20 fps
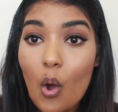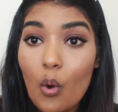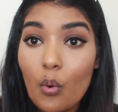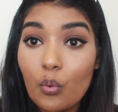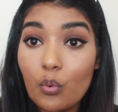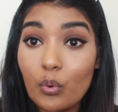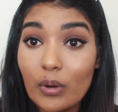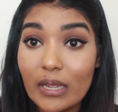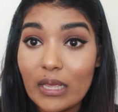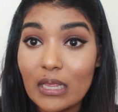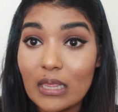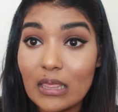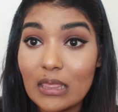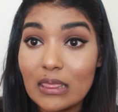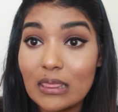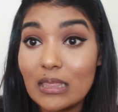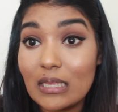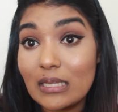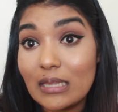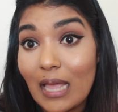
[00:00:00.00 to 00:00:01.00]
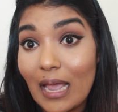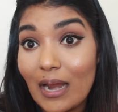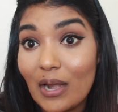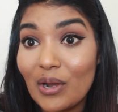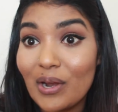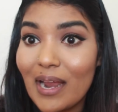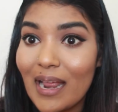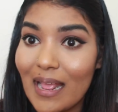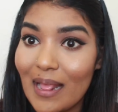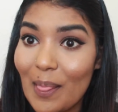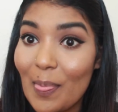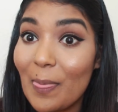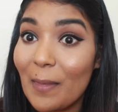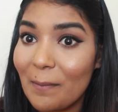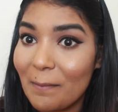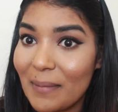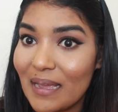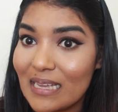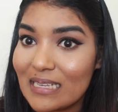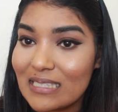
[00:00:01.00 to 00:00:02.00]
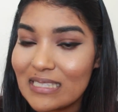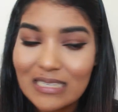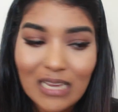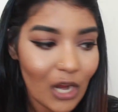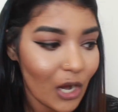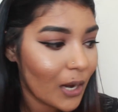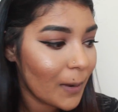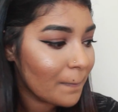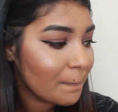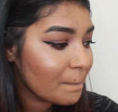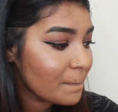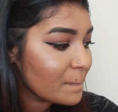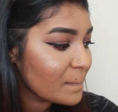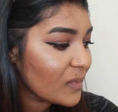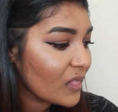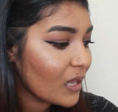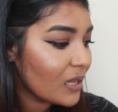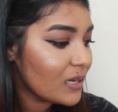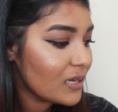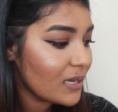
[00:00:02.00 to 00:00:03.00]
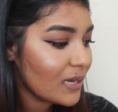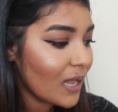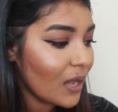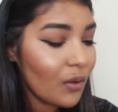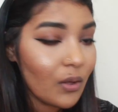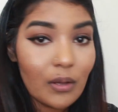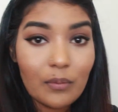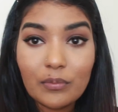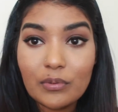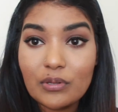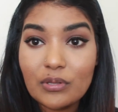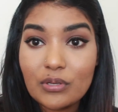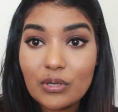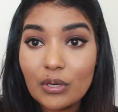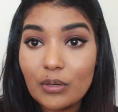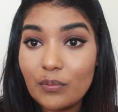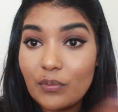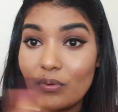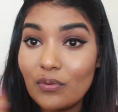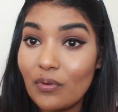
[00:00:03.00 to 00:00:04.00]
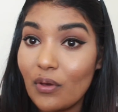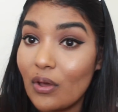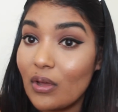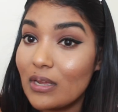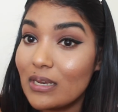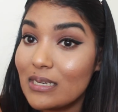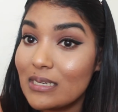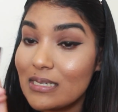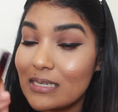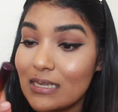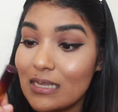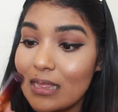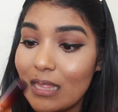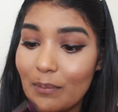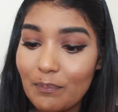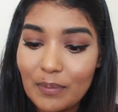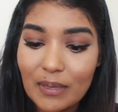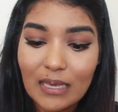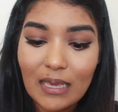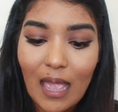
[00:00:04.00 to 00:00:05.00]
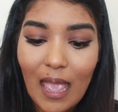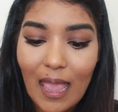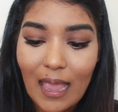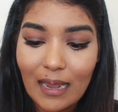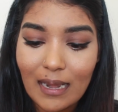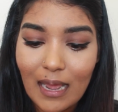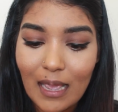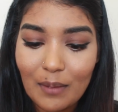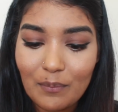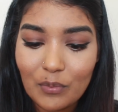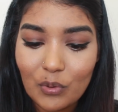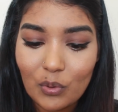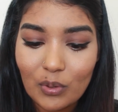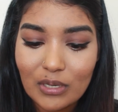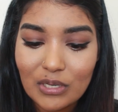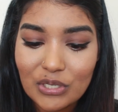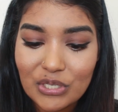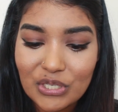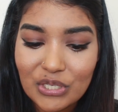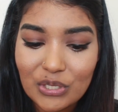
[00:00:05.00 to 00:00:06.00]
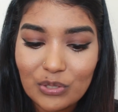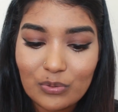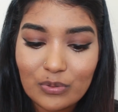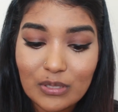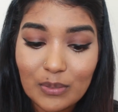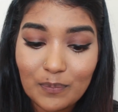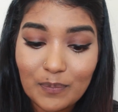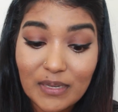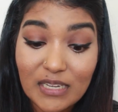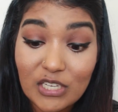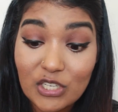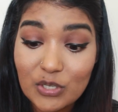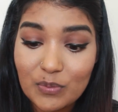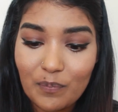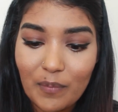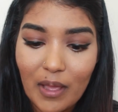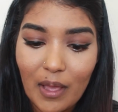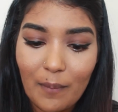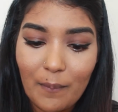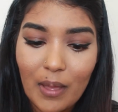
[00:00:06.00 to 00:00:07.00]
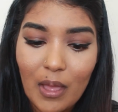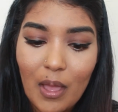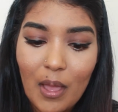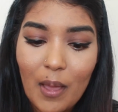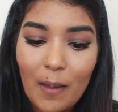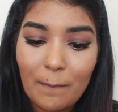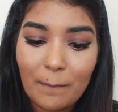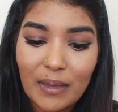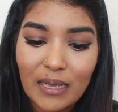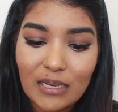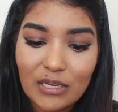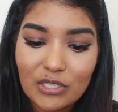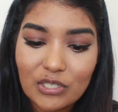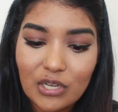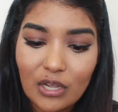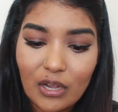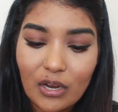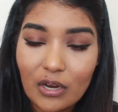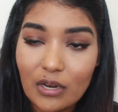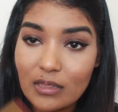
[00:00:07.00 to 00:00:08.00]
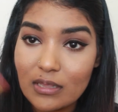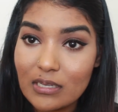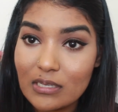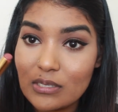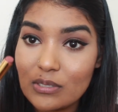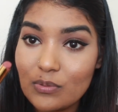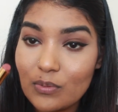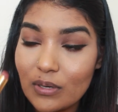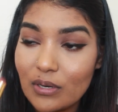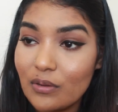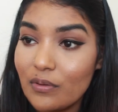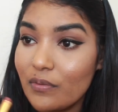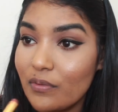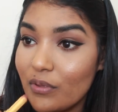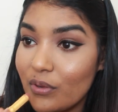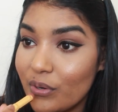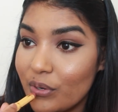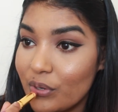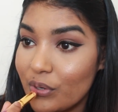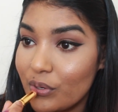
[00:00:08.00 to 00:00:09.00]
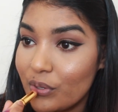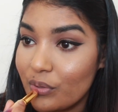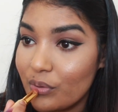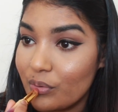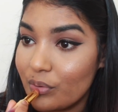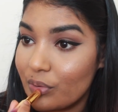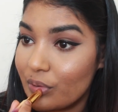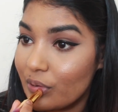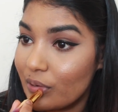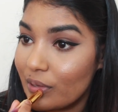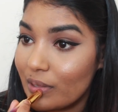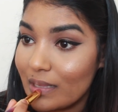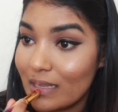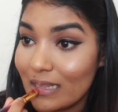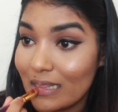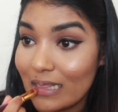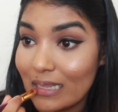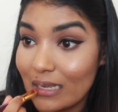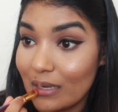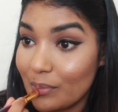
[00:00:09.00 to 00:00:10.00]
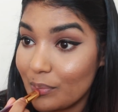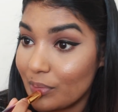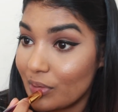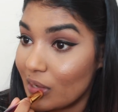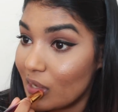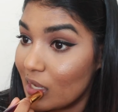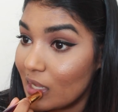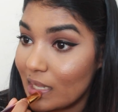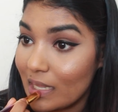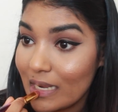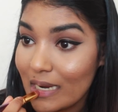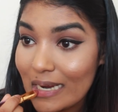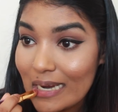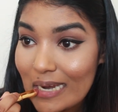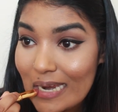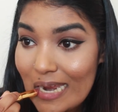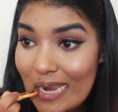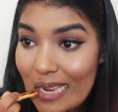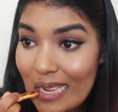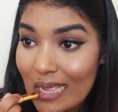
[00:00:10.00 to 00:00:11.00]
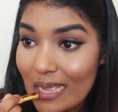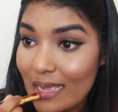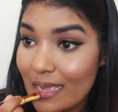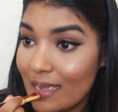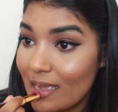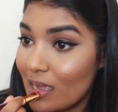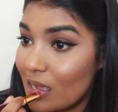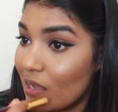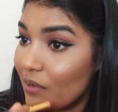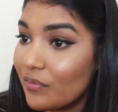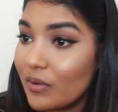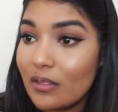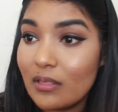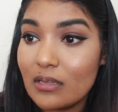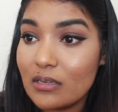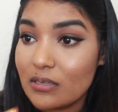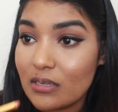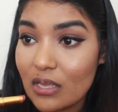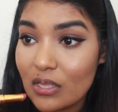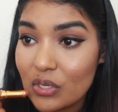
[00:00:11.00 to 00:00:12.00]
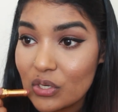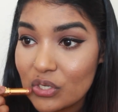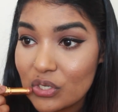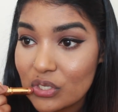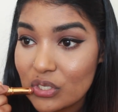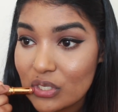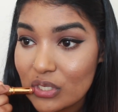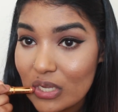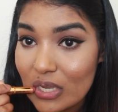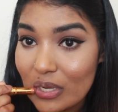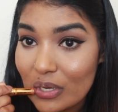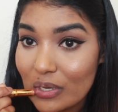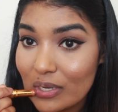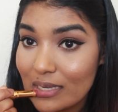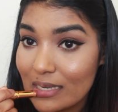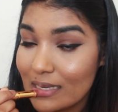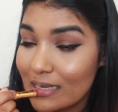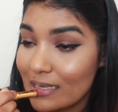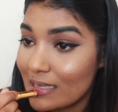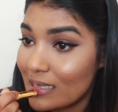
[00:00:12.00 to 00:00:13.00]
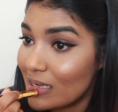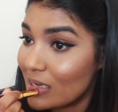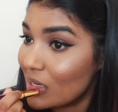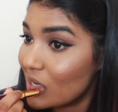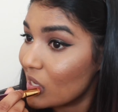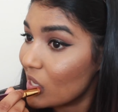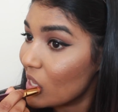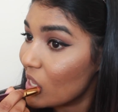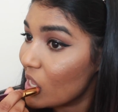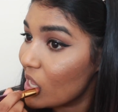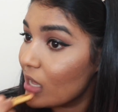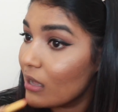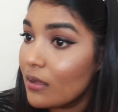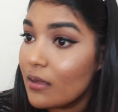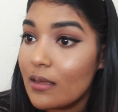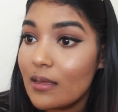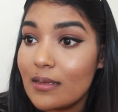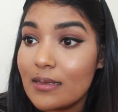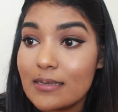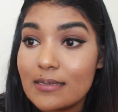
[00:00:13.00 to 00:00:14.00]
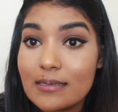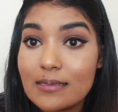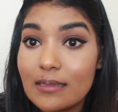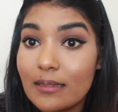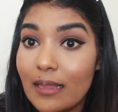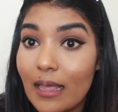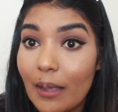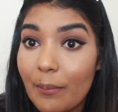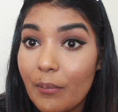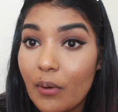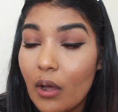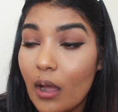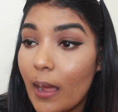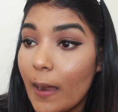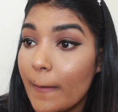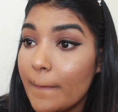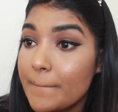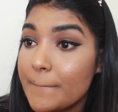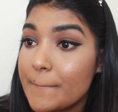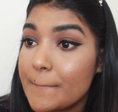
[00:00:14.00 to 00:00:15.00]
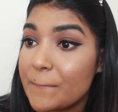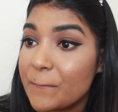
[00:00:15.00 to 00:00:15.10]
with the liner and the mascara. Now I'm just going to move on to lippy, and I'm going to use Beach Bum by Tarte. This is one of their new lip color. I find this color just so easy to slap on.